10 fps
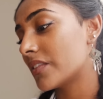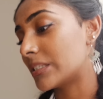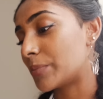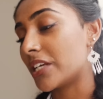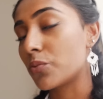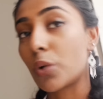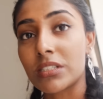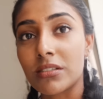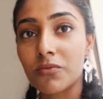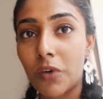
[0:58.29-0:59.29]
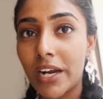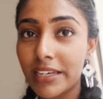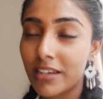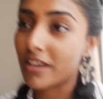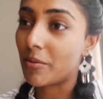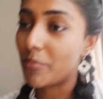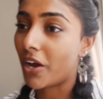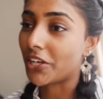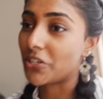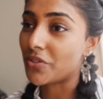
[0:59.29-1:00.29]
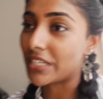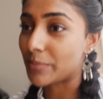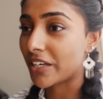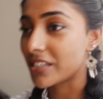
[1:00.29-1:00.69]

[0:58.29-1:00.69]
The speed wasn't right. I knew this